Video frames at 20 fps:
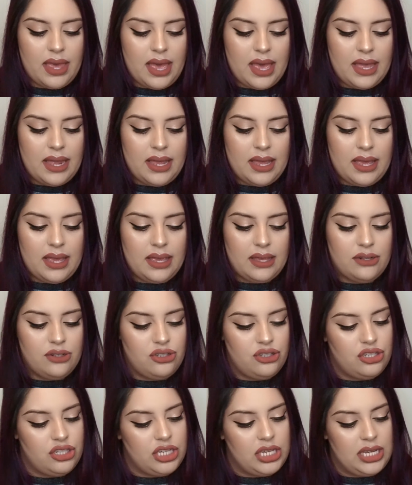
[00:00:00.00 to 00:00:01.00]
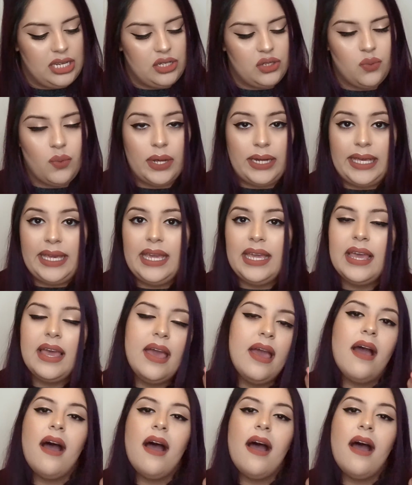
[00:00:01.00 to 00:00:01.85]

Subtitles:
a G20